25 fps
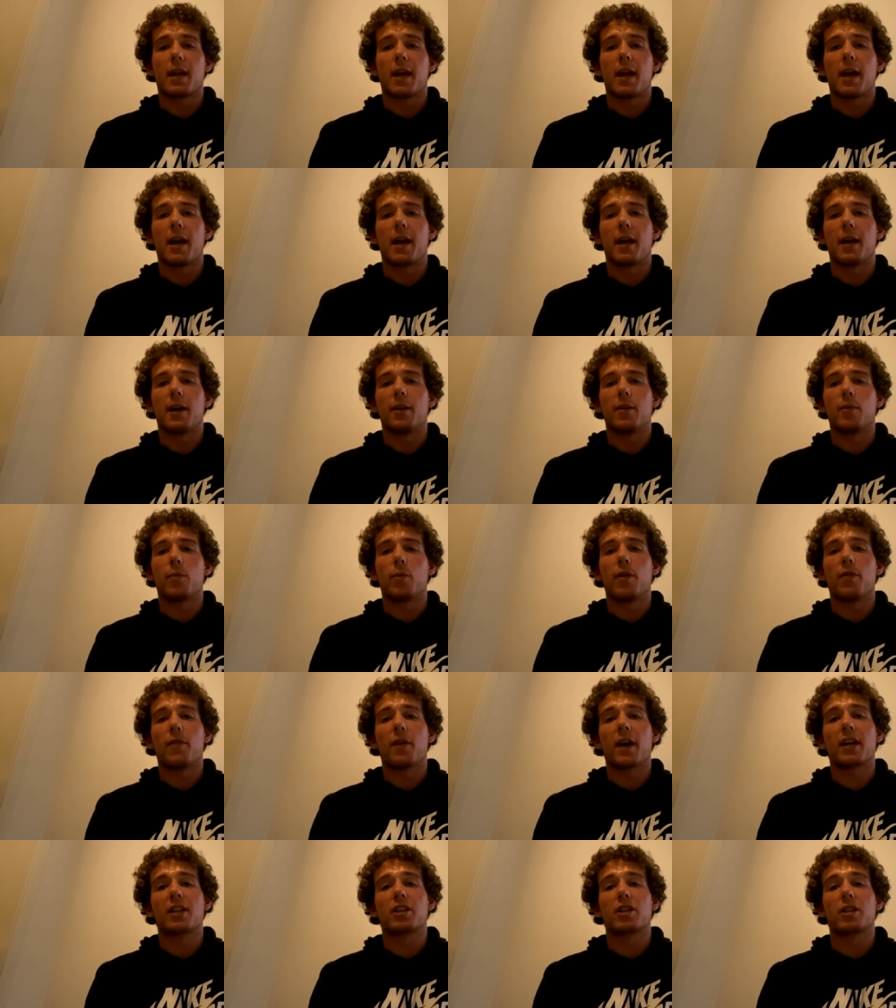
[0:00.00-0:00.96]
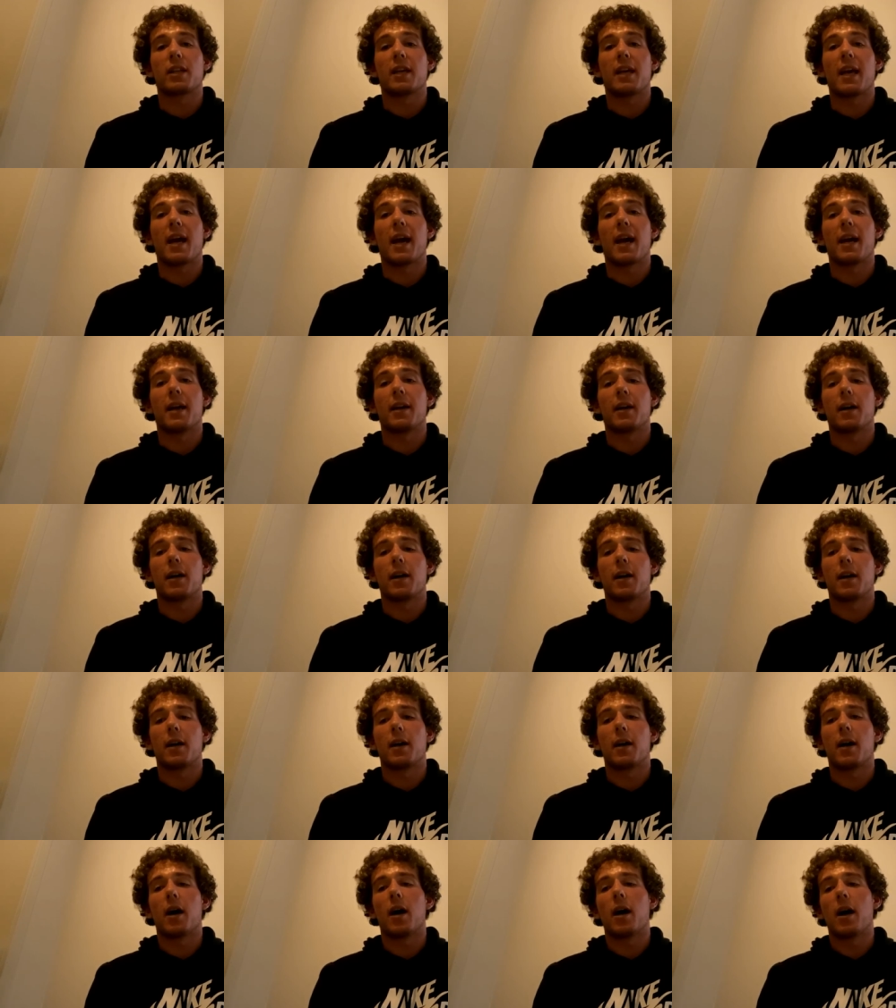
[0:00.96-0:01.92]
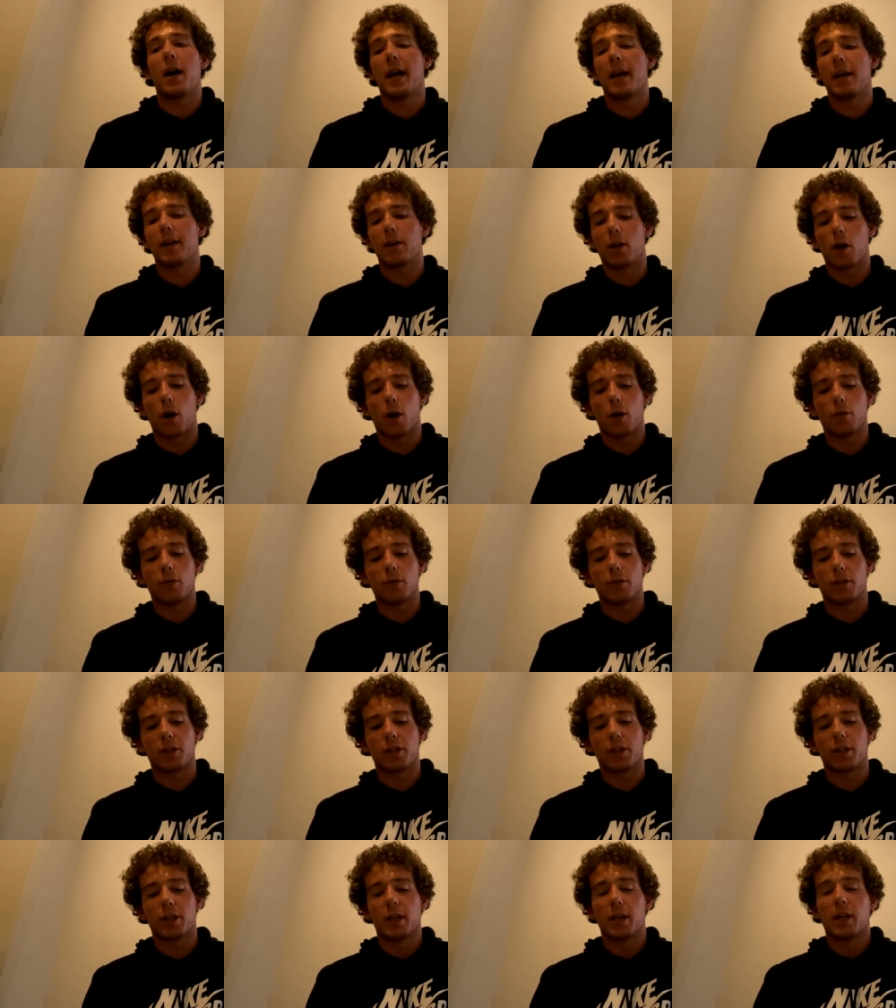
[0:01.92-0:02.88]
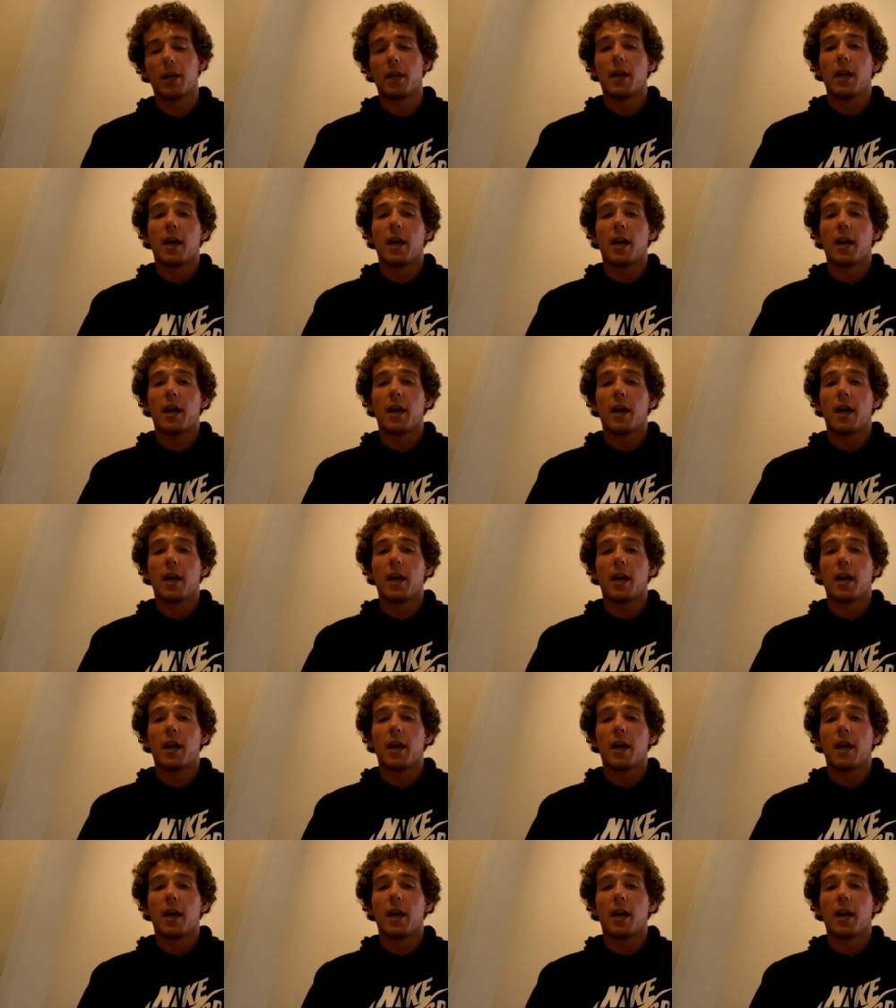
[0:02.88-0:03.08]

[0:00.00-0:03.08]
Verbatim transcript: and we've actually had uh, our head coach,